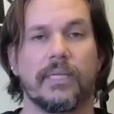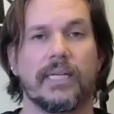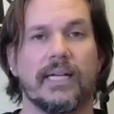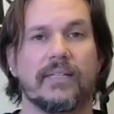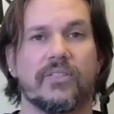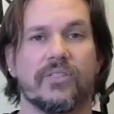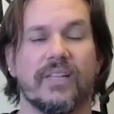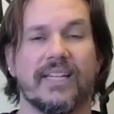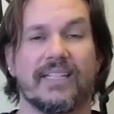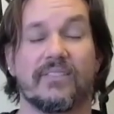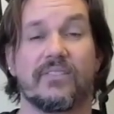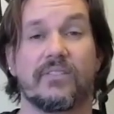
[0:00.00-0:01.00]
behind your
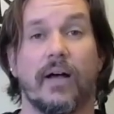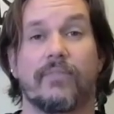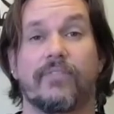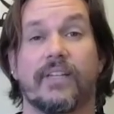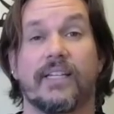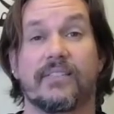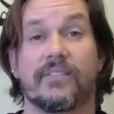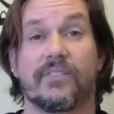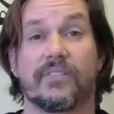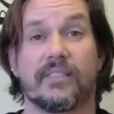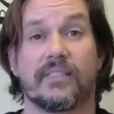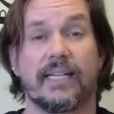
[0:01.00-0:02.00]
like
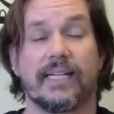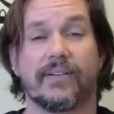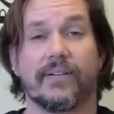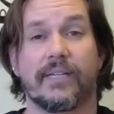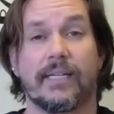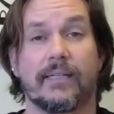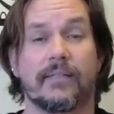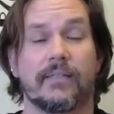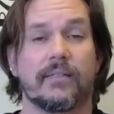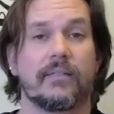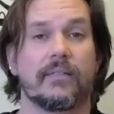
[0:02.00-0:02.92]
esophagus area.